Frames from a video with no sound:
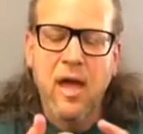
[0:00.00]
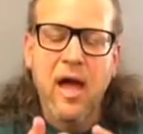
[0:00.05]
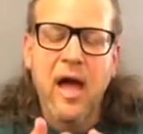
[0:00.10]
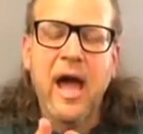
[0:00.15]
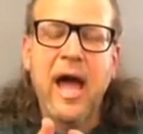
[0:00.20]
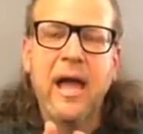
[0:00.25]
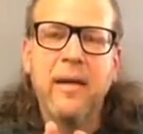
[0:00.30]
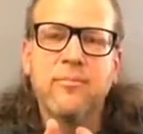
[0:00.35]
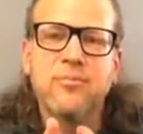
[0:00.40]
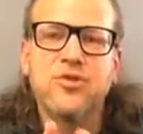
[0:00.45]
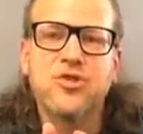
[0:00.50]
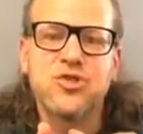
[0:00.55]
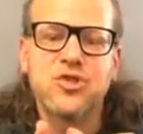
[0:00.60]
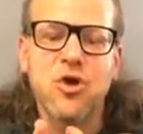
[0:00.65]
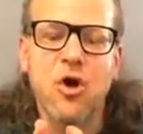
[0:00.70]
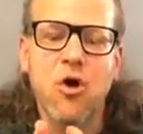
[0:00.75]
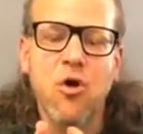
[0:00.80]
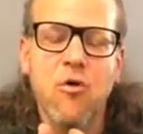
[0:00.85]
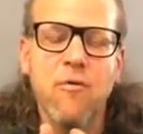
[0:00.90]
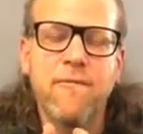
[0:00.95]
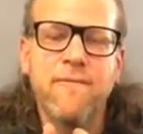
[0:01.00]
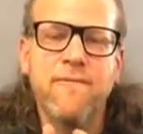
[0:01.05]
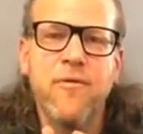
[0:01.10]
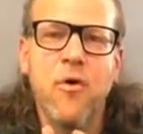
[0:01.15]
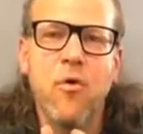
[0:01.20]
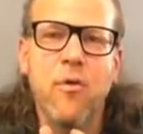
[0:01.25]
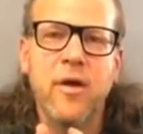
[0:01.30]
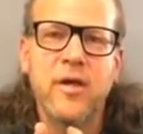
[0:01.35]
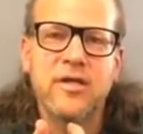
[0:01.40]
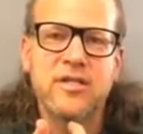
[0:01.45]
I am so
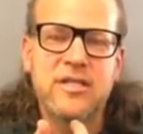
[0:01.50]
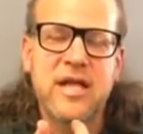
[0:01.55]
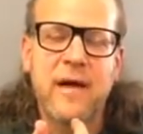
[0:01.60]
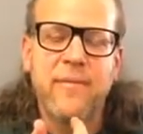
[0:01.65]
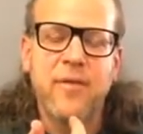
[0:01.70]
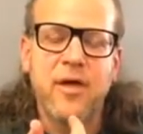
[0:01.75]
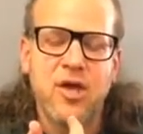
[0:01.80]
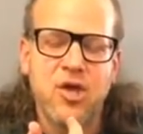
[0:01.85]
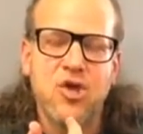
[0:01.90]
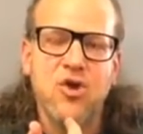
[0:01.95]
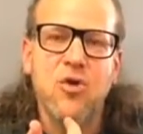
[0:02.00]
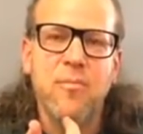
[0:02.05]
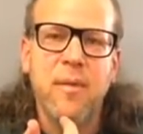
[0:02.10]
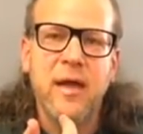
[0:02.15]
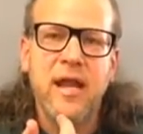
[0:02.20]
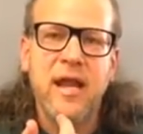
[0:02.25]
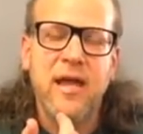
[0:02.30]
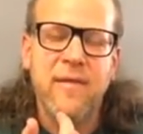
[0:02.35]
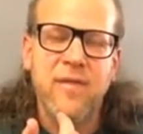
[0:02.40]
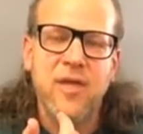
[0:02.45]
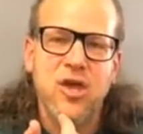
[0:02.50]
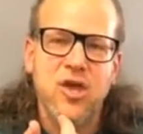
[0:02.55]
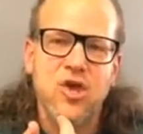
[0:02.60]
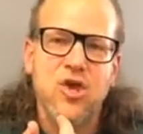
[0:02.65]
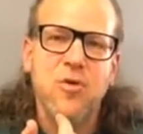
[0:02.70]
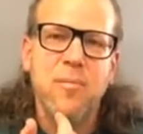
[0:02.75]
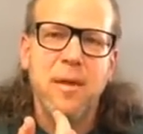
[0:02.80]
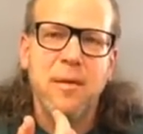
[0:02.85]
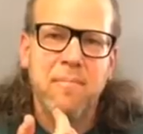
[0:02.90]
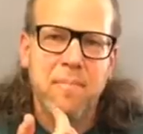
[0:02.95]
focused on the human and the
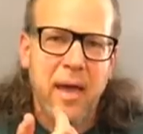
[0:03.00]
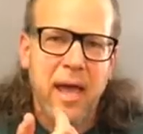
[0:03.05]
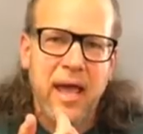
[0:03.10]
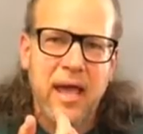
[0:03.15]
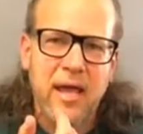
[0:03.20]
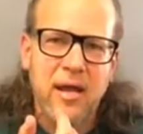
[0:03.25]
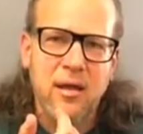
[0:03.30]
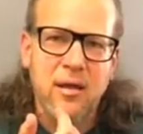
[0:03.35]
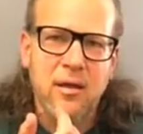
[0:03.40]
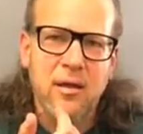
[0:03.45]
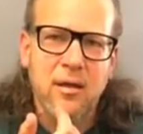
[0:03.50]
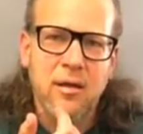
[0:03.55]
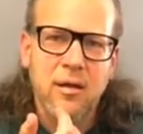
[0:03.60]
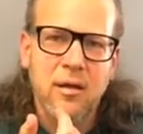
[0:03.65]
human pain,